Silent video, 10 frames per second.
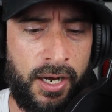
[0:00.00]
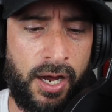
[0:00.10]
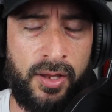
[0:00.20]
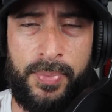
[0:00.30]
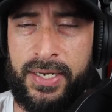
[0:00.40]

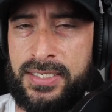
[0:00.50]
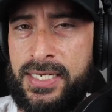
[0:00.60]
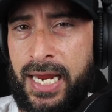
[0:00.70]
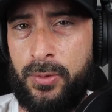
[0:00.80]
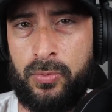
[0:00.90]
the biggest
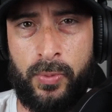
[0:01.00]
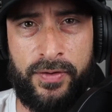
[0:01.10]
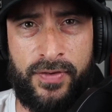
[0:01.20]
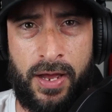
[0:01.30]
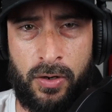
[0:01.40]
name, we
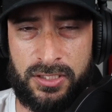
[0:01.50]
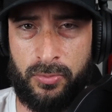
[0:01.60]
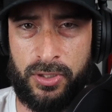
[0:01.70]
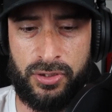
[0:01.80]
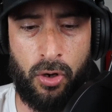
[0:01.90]
found out
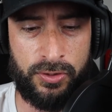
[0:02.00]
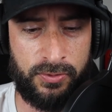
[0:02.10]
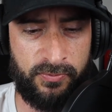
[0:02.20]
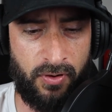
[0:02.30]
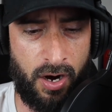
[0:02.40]
some results
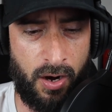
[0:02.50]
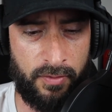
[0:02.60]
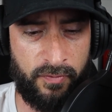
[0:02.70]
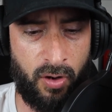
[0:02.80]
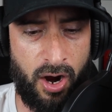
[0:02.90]

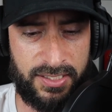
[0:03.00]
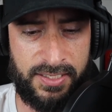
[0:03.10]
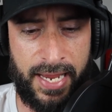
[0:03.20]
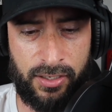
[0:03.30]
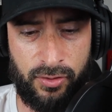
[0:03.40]
for Austin
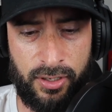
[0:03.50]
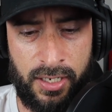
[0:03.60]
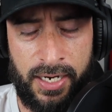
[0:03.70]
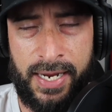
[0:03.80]
Eckler.